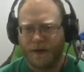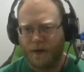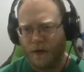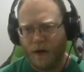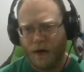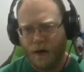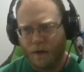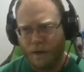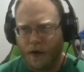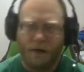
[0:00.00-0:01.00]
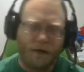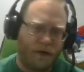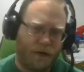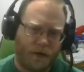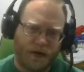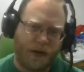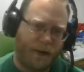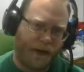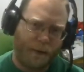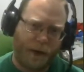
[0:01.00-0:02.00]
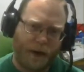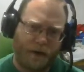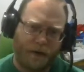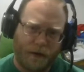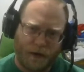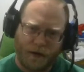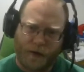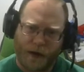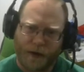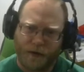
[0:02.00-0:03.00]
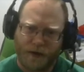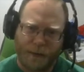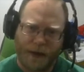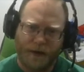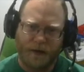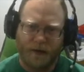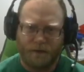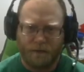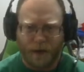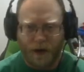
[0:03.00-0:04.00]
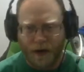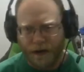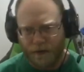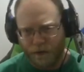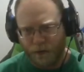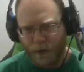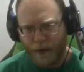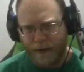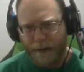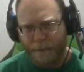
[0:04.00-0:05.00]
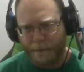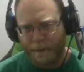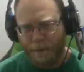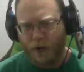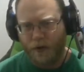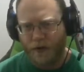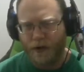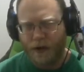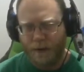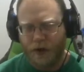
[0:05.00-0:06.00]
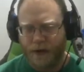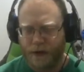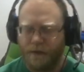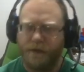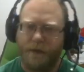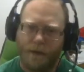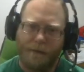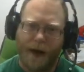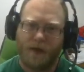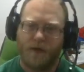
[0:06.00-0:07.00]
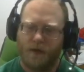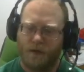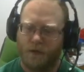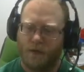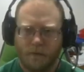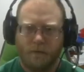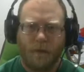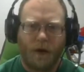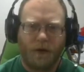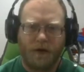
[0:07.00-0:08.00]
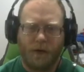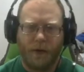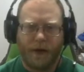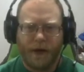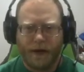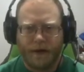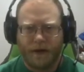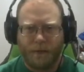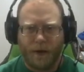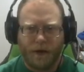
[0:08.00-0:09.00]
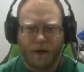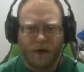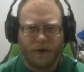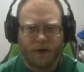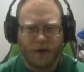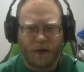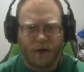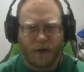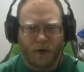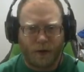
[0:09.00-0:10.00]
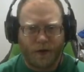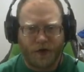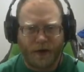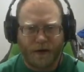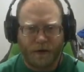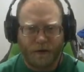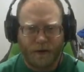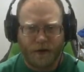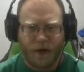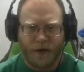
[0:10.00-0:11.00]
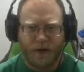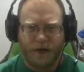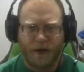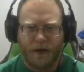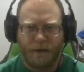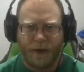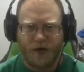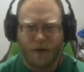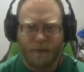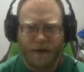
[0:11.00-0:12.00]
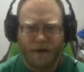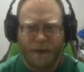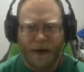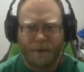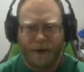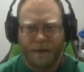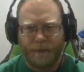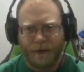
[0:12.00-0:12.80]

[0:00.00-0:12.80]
So I'm going to skip to that part because flying through space, not really that important to the objective. Back soon. So when you get somewhat close, a little orange arrow, as you can see near my ship there, has popped up.